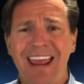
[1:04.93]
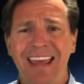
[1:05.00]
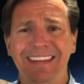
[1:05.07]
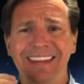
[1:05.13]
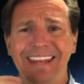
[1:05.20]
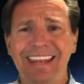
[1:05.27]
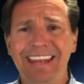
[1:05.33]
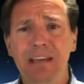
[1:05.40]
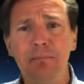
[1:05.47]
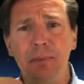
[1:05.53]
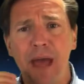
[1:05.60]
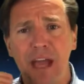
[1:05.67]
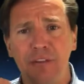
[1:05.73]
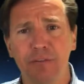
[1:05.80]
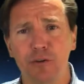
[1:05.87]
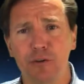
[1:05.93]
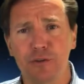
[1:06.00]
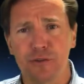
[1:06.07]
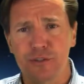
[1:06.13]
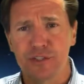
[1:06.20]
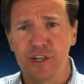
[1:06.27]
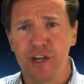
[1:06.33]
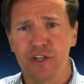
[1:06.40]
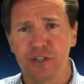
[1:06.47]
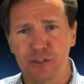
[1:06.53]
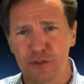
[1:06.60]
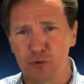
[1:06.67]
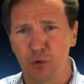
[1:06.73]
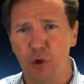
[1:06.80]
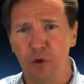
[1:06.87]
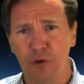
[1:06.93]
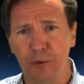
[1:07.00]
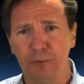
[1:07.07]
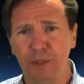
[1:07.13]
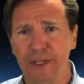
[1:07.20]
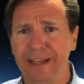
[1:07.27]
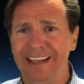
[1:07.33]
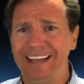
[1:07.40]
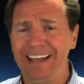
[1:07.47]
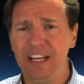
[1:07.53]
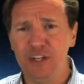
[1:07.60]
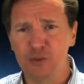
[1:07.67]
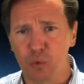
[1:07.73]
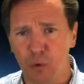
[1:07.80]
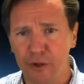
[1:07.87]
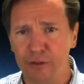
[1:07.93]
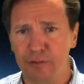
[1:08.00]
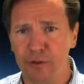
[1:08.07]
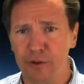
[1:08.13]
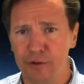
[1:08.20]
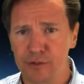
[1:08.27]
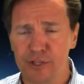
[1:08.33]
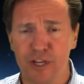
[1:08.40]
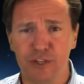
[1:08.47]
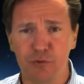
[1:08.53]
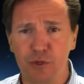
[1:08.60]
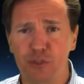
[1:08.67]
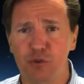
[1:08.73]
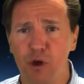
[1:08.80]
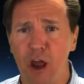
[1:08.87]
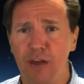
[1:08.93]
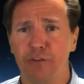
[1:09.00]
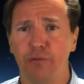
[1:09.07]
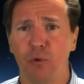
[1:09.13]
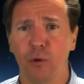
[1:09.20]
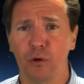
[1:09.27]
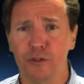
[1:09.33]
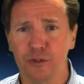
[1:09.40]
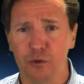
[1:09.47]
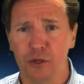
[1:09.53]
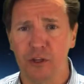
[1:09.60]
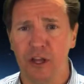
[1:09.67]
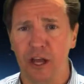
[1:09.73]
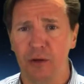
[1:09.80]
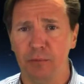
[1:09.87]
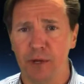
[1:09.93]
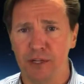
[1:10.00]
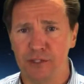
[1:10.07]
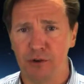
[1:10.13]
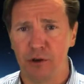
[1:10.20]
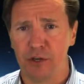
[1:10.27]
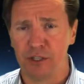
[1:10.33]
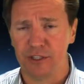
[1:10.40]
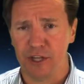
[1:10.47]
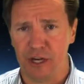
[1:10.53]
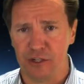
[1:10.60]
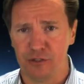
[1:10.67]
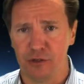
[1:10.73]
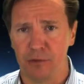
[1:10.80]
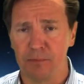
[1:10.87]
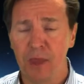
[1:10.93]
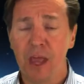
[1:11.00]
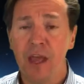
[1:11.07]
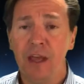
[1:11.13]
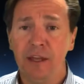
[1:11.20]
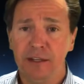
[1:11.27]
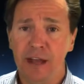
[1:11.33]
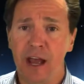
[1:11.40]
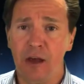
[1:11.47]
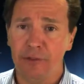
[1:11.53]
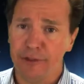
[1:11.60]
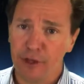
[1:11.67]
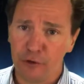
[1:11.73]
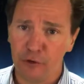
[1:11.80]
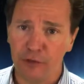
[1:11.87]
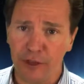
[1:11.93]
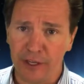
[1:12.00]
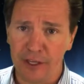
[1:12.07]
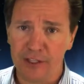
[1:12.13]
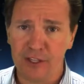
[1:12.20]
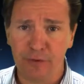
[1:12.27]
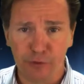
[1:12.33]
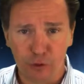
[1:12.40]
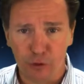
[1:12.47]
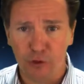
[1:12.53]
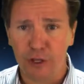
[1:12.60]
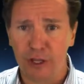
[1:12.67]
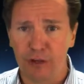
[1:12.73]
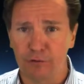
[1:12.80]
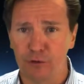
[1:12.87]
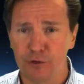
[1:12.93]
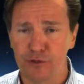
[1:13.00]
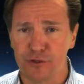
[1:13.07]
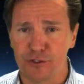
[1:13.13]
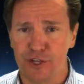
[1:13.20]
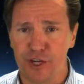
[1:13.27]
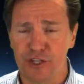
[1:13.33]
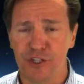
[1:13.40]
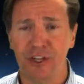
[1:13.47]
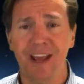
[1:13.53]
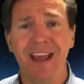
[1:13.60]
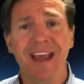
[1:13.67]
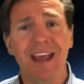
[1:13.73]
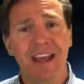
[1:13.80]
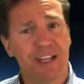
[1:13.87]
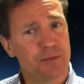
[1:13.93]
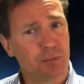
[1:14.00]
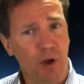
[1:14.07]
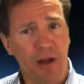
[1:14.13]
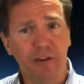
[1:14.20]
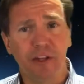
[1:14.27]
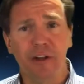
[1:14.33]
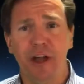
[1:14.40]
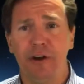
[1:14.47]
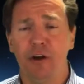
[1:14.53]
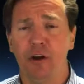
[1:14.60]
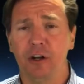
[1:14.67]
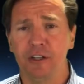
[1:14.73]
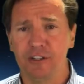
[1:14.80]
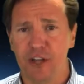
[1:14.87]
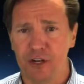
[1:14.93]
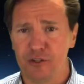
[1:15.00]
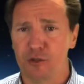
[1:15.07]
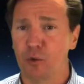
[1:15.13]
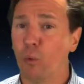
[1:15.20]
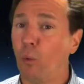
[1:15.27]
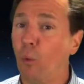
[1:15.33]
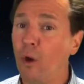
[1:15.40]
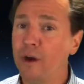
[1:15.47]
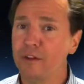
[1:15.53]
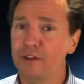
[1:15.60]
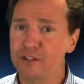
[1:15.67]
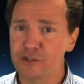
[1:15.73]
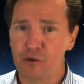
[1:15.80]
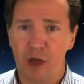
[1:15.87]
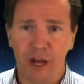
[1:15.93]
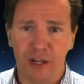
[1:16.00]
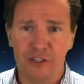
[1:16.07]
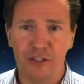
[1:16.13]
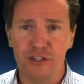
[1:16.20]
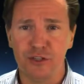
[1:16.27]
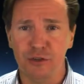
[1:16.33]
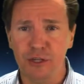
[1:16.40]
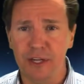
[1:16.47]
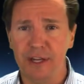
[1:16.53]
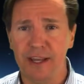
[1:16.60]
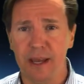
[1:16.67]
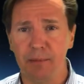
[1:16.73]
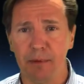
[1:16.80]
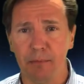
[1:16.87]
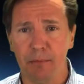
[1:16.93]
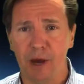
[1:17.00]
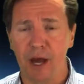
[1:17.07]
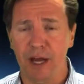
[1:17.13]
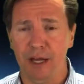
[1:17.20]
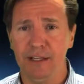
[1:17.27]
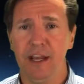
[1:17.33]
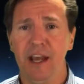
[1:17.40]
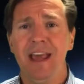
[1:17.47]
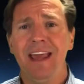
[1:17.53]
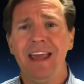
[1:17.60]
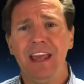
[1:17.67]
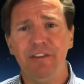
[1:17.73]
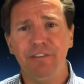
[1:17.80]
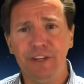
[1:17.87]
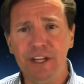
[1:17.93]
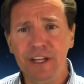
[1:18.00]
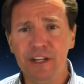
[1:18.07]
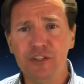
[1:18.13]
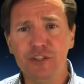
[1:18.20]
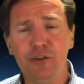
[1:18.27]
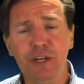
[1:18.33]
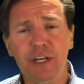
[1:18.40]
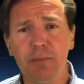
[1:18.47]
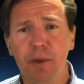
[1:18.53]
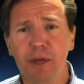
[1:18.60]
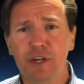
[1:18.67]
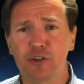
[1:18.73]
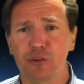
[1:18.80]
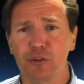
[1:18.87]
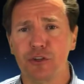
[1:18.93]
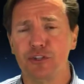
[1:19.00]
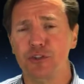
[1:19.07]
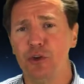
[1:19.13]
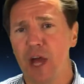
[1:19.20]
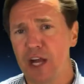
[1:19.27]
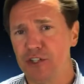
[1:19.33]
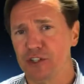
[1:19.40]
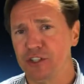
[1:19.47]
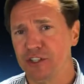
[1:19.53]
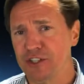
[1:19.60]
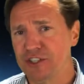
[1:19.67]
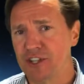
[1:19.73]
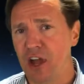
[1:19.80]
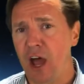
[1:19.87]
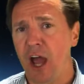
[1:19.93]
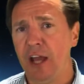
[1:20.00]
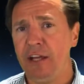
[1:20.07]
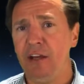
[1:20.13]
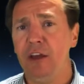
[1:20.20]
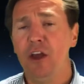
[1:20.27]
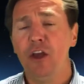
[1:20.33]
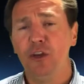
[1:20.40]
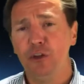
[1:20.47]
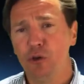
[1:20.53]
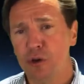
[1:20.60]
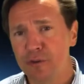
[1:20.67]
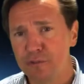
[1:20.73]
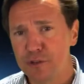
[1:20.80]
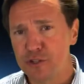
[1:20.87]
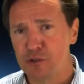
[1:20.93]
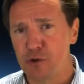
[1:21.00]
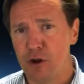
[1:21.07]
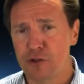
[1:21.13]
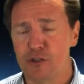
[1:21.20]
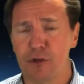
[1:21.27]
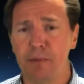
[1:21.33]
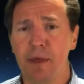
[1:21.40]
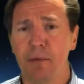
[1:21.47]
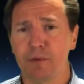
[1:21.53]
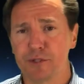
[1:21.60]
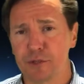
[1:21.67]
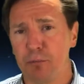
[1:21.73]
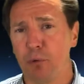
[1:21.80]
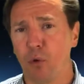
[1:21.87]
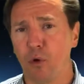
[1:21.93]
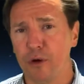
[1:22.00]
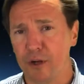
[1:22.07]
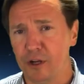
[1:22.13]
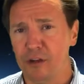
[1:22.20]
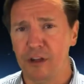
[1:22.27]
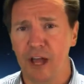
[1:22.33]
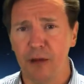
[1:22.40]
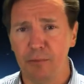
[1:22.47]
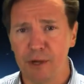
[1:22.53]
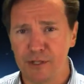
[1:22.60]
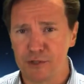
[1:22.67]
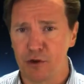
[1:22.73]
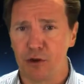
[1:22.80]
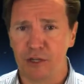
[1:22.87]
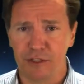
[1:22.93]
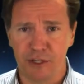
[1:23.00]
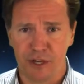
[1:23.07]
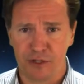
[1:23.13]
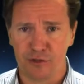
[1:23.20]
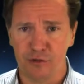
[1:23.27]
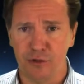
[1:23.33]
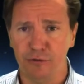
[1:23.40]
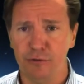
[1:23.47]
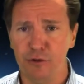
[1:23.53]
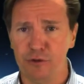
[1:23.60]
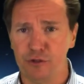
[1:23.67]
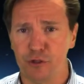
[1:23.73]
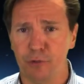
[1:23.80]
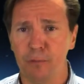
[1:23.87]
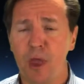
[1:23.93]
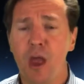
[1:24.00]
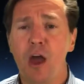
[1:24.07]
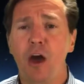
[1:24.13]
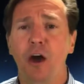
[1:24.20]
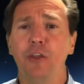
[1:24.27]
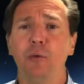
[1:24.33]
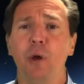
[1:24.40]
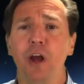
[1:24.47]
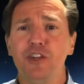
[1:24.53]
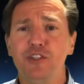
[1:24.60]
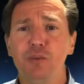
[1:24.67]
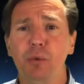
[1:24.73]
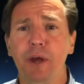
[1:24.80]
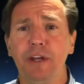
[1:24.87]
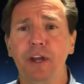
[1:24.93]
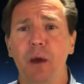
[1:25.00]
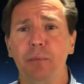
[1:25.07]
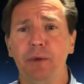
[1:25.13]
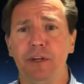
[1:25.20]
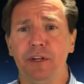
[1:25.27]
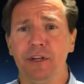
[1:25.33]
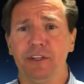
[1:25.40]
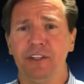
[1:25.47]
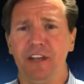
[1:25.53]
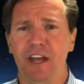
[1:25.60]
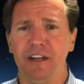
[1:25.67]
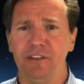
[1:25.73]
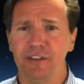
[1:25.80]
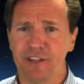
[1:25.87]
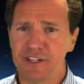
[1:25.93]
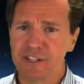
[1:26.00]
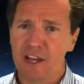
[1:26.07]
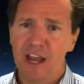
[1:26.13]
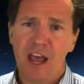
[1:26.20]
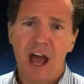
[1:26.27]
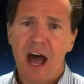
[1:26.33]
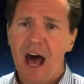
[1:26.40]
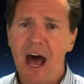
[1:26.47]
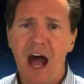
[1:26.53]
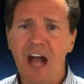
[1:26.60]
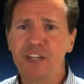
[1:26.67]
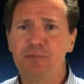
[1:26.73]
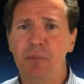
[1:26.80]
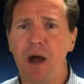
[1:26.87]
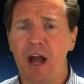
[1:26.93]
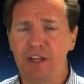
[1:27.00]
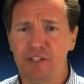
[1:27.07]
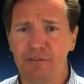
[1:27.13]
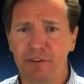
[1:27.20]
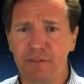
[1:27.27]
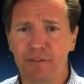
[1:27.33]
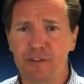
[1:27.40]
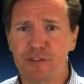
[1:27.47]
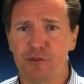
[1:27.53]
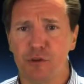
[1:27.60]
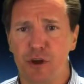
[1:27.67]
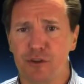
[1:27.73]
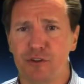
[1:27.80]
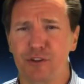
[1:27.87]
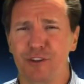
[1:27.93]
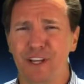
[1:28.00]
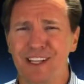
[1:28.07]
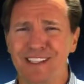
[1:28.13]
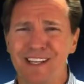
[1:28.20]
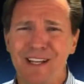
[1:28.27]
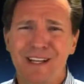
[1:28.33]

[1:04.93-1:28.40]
and the impact virtualization's role can play in each one of those as we drive forward to a cloud-based architecture. Now, the other thing is if you're looking at virtualization, is private cloud architecture one of the strategies you need to keep in mind? If it is, you need to make sure that you actually design your infrastructure to be able to support a cloud-based architecture in the future. Otherwise, you end up in a kind of this hodgepodge of infrastructure that